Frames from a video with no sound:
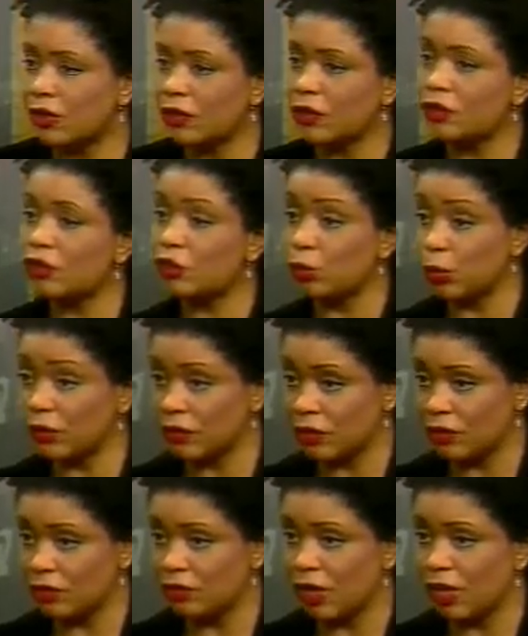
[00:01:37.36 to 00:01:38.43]
this is with
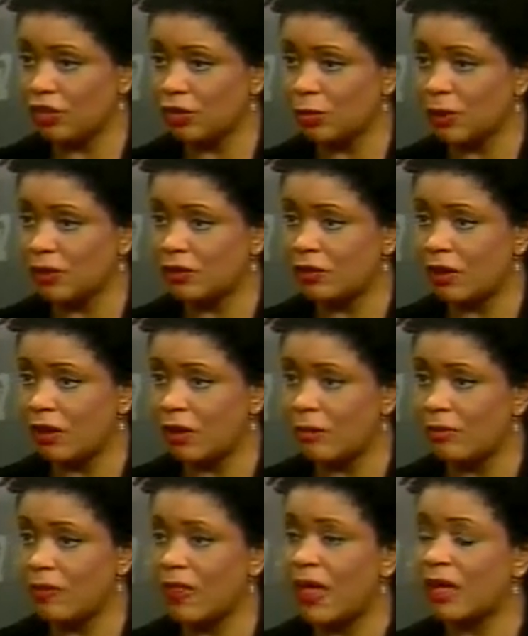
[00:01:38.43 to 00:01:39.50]
the advancement
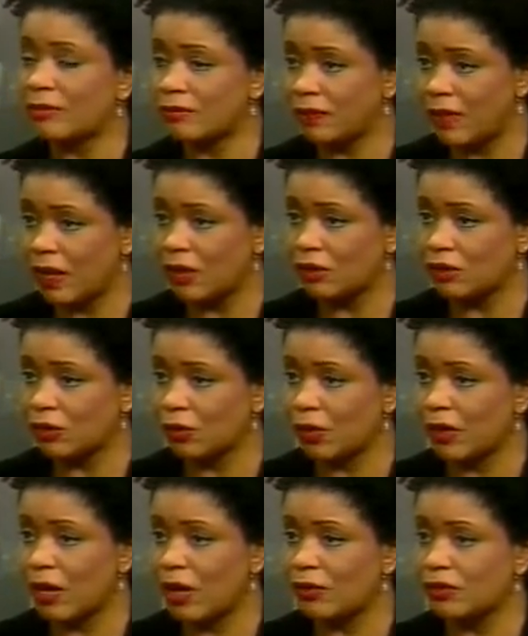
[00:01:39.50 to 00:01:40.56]
that you're
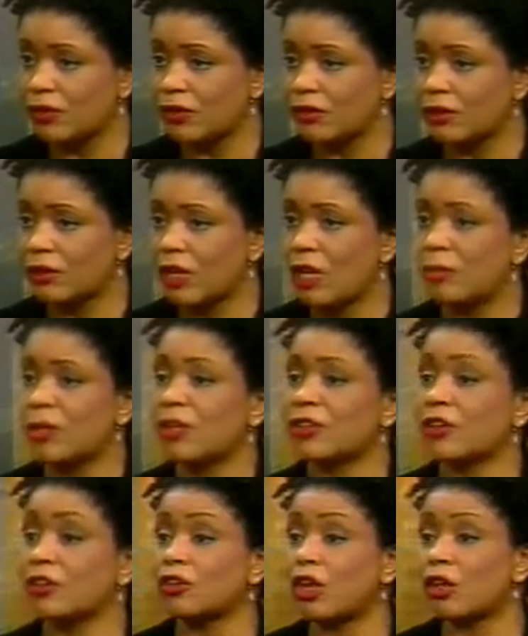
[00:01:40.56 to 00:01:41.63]
announcing today, because
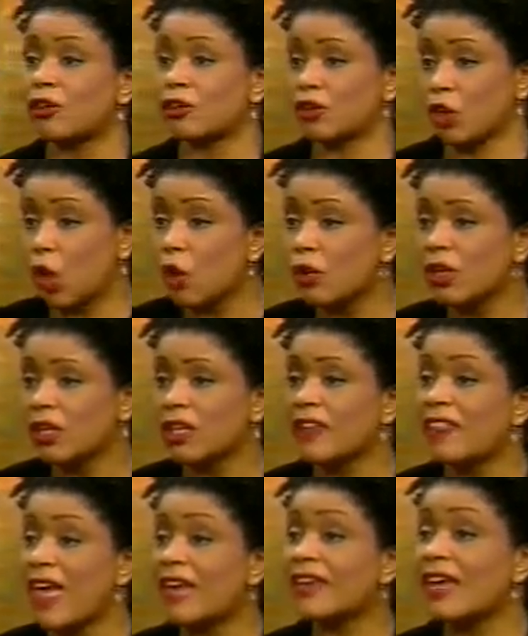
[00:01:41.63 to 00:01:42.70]
currently
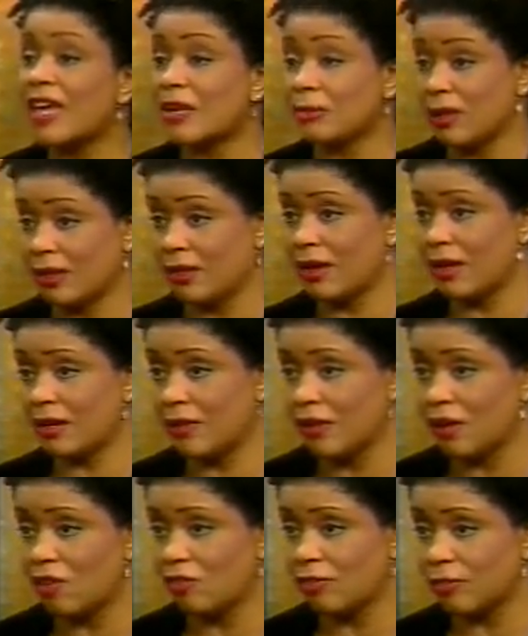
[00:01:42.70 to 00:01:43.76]
that can't be done in the
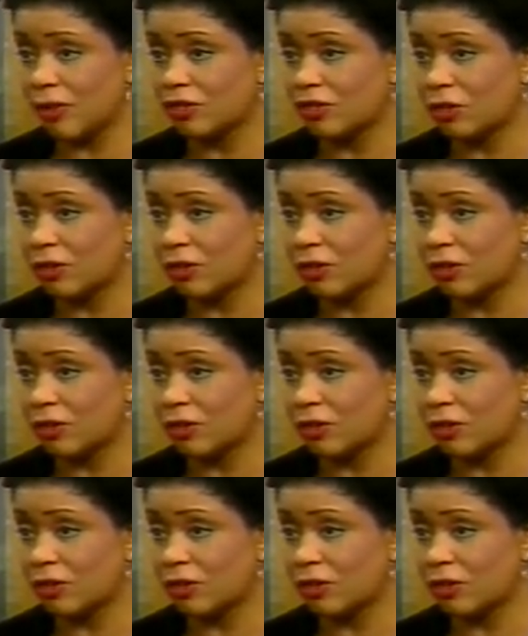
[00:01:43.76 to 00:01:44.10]
Gulf of Mexico.